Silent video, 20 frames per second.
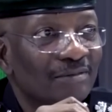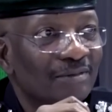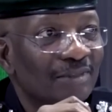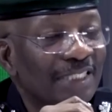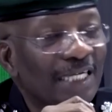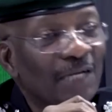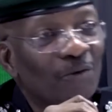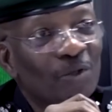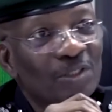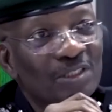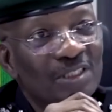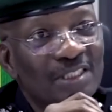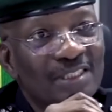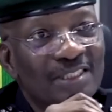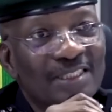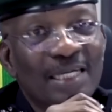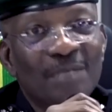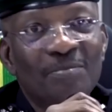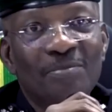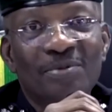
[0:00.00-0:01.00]
There was the
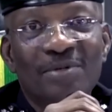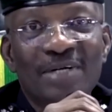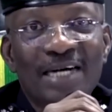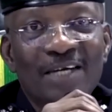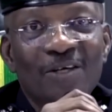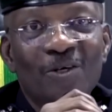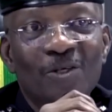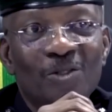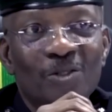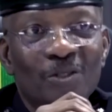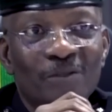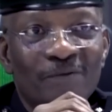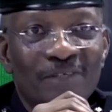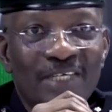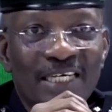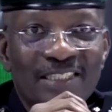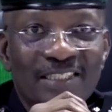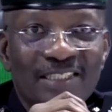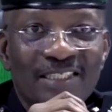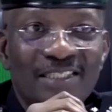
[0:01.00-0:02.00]
SAP riot of
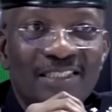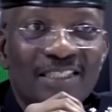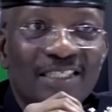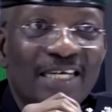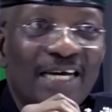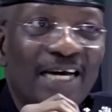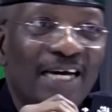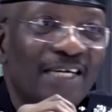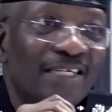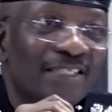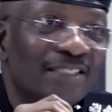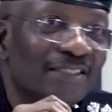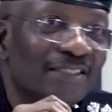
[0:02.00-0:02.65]
1989.